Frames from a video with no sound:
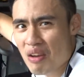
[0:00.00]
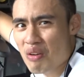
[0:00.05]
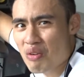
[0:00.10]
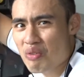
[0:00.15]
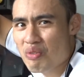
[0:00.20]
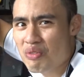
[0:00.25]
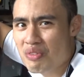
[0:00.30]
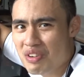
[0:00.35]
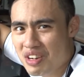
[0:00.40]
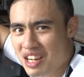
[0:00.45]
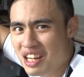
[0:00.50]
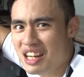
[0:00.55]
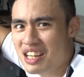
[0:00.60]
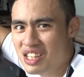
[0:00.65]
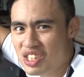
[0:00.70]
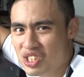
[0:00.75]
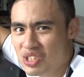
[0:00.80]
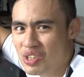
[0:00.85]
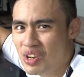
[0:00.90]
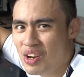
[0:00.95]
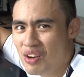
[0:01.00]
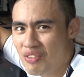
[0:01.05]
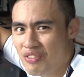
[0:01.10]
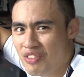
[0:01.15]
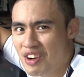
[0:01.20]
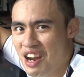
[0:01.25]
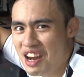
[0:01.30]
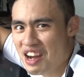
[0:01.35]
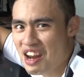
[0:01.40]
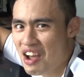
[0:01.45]
really soft
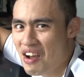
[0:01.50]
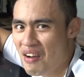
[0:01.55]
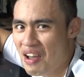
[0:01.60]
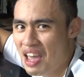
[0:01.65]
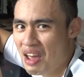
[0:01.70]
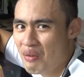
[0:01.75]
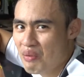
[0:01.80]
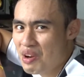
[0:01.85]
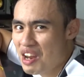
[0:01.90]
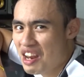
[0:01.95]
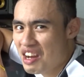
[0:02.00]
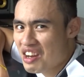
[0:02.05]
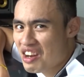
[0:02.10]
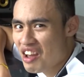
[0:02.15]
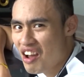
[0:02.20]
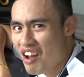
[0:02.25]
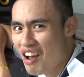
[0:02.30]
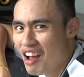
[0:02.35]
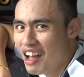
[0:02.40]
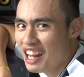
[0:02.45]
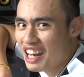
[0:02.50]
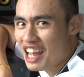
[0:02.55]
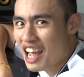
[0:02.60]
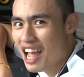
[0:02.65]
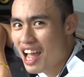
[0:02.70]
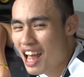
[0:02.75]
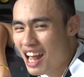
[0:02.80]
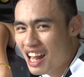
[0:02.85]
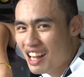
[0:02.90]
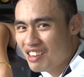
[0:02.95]
right now, and we are not
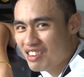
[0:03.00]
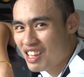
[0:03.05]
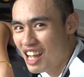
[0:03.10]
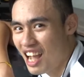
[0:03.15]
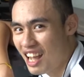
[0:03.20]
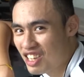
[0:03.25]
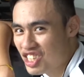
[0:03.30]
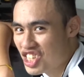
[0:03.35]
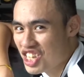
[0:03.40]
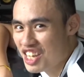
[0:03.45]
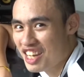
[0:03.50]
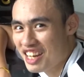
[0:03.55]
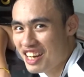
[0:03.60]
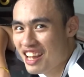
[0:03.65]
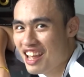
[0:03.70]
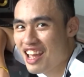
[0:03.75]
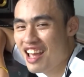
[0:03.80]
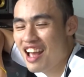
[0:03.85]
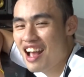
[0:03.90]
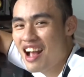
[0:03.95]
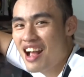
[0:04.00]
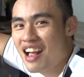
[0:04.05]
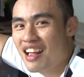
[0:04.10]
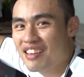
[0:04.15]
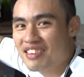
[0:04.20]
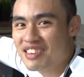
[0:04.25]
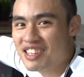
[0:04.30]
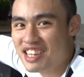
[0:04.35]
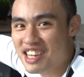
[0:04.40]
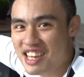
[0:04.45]
touching
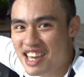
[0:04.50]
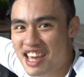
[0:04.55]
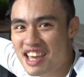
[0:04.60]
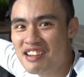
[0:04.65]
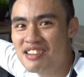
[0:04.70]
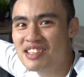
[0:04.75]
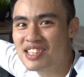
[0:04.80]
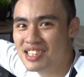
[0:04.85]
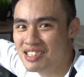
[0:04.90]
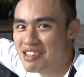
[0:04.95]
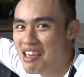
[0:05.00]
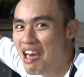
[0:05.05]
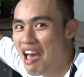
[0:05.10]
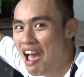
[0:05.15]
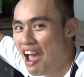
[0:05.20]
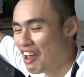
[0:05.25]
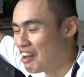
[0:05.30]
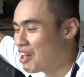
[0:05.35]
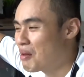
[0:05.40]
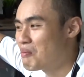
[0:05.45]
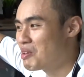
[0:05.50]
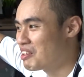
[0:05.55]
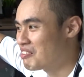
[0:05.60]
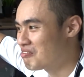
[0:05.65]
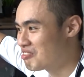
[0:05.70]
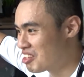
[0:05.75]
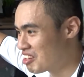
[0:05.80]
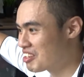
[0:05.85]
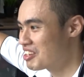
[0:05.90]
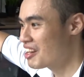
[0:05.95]
the inside,
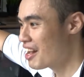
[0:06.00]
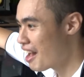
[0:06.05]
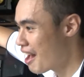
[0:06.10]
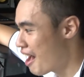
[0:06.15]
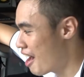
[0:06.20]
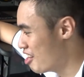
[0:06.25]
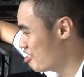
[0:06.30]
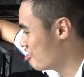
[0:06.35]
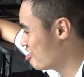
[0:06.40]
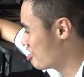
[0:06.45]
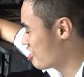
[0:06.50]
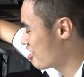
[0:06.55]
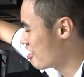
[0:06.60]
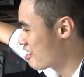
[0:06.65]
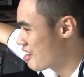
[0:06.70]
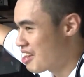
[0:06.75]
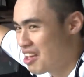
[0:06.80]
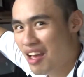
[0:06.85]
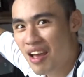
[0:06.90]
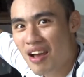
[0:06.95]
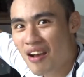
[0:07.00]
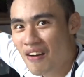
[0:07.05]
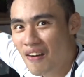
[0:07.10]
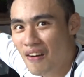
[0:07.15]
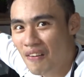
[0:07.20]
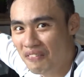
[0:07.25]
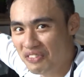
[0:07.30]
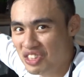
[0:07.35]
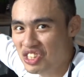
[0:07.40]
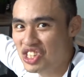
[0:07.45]
the guts
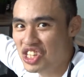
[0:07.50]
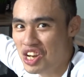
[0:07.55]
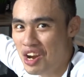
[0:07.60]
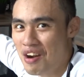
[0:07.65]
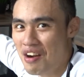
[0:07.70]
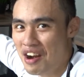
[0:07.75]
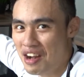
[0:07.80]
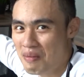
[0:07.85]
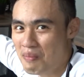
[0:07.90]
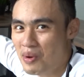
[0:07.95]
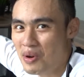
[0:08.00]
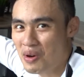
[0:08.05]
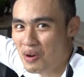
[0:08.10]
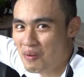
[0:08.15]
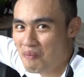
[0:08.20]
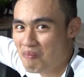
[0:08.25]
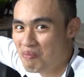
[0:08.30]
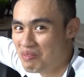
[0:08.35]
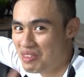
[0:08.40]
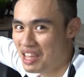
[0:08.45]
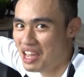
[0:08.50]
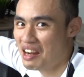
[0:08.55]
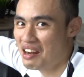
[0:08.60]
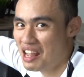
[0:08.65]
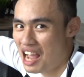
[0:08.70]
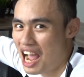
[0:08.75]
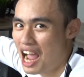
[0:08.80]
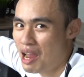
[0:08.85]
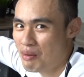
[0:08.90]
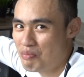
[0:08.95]
of the chair anymore that
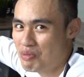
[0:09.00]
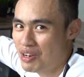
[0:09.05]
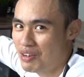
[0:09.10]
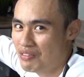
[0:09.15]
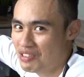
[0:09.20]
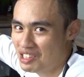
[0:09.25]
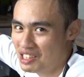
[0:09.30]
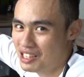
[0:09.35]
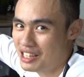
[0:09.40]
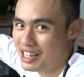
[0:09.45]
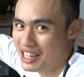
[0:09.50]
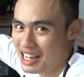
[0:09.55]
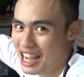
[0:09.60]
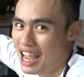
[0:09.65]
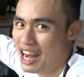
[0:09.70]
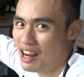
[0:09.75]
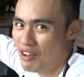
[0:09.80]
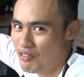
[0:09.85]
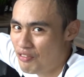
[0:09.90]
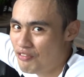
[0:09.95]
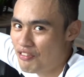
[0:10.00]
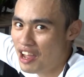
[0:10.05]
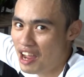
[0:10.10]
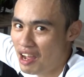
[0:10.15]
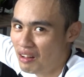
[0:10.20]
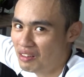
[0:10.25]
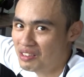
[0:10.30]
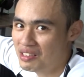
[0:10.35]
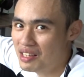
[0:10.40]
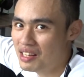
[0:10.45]
I previously kind of
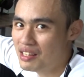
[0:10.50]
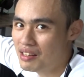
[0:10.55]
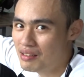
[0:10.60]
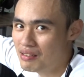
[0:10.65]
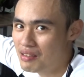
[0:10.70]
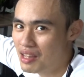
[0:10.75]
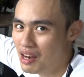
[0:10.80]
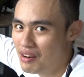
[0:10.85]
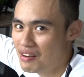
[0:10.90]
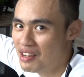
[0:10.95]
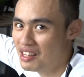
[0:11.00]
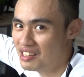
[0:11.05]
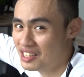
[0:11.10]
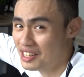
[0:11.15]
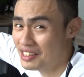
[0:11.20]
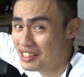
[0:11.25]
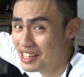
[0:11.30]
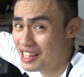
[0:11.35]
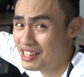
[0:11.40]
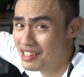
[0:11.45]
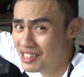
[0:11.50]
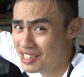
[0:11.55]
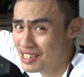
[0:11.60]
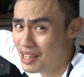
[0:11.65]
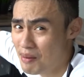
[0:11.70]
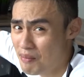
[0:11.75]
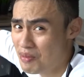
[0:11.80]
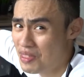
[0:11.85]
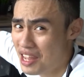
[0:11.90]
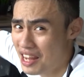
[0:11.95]
felt. There is indeed
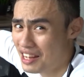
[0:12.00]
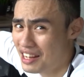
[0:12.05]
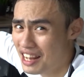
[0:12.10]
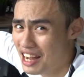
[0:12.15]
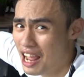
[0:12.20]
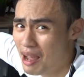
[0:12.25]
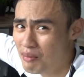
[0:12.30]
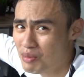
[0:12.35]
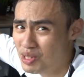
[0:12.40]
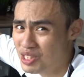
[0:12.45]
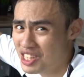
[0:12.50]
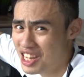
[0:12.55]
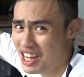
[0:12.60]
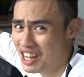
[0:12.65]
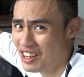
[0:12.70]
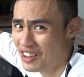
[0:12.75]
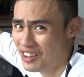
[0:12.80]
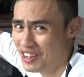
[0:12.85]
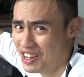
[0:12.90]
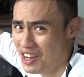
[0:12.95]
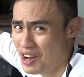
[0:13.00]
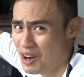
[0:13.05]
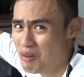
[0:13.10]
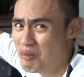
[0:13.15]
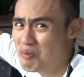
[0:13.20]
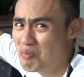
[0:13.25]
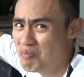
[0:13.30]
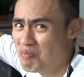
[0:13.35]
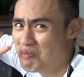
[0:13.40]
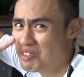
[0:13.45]
something that I'm sitting on here.
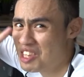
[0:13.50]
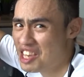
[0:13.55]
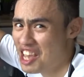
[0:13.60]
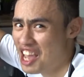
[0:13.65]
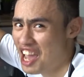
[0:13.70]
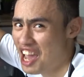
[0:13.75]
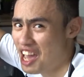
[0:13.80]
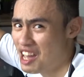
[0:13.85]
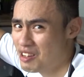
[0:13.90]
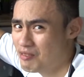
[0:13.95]
Yeah.